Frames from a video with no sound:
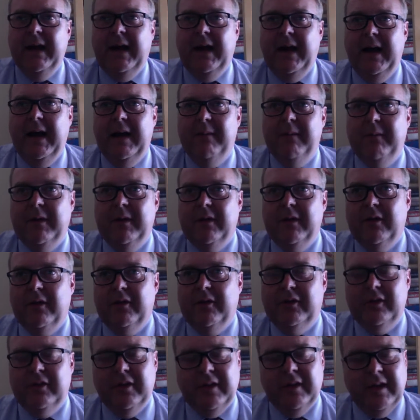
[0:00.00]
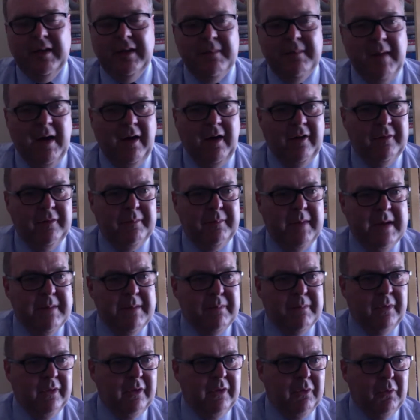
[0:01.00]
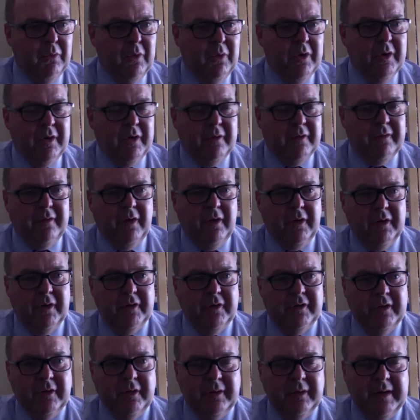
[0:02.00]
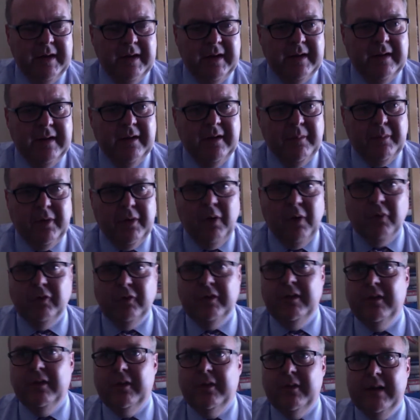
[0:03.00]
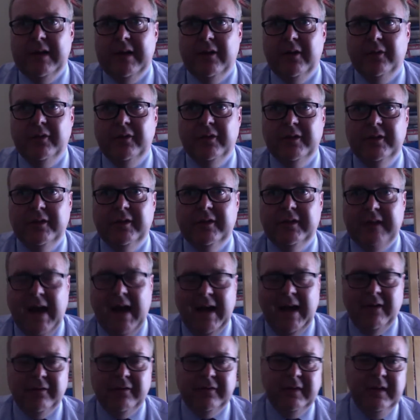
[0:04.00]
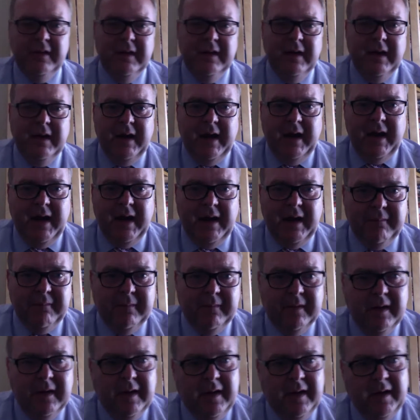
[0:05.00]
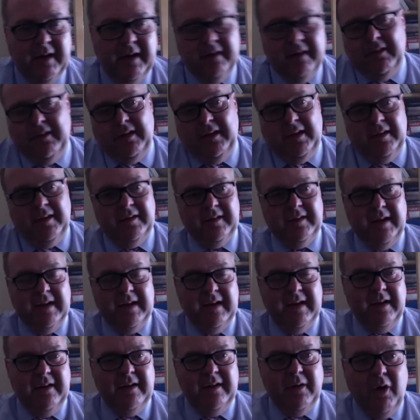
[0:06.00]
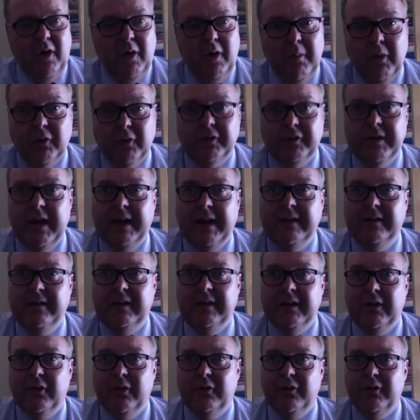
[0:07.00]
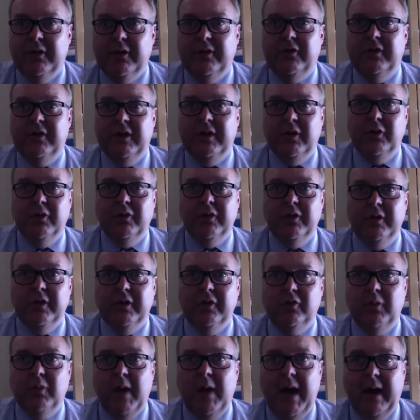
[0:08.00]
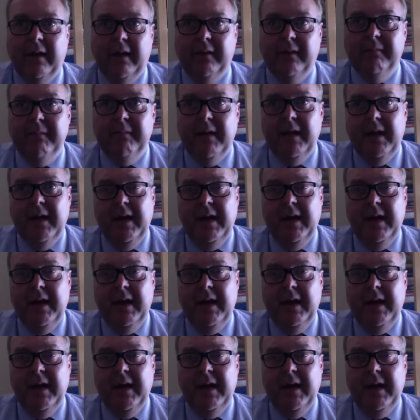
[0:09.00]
You know, there's certainly the amount of people that work for us, you know, nearly approaching 300 staff, and as I said, almost 1,900 children as well.